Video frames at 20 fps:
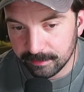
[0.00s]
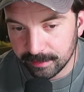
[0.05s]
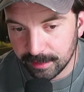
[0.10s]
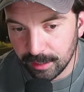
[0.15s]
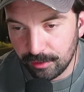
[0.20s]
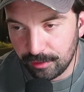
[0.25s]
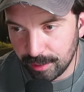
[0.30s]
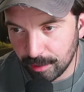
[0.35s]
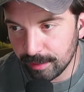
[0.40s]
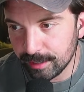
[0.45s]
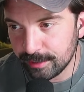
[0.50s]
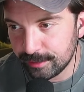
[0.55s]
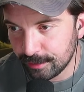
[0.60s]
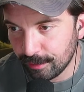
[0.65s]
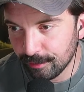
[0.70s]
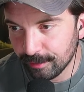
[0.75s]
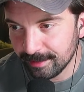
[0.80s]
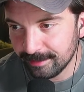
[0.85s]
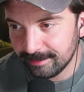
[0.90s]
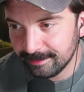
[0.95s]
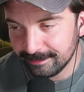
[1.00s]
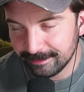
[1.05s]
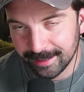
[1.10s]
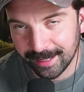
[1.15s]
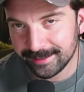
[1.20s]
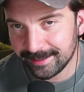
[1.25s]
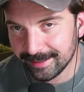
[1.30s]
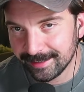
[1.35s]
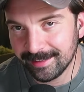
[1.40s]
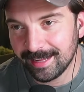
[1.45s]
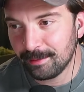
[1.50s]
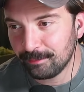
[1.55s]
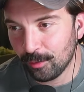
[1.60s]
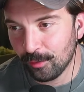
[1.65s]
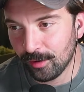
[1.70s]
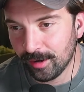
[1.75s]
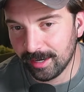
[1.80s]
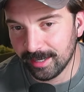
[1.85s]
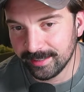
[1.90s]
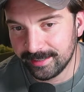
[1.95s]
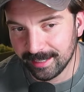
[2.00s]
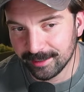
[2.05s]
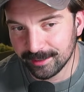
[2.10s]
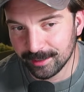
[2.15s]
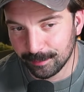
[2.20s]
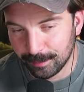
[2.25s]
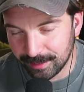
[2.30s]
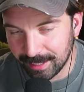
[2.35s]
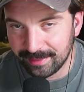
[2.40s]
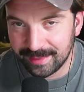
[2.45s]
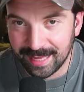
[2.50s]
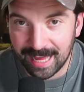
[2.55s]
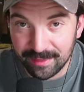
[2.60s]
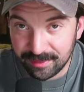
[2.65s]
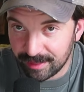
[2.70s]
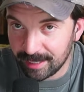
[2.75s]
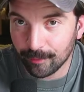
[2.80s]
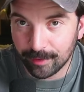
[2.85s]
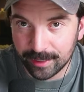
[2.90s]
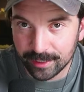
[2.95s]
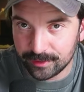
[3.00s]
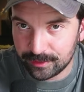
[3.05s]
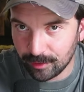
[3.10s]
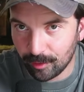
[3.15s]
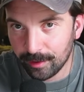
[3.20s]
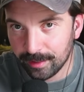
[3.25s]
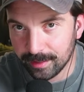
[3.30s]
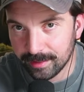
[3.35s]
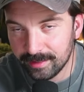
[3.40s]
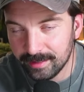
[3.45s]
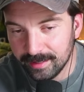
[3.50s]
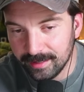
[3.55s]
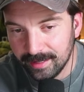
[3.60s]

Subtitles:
the theory started, I'm going on a tangent, but that theory started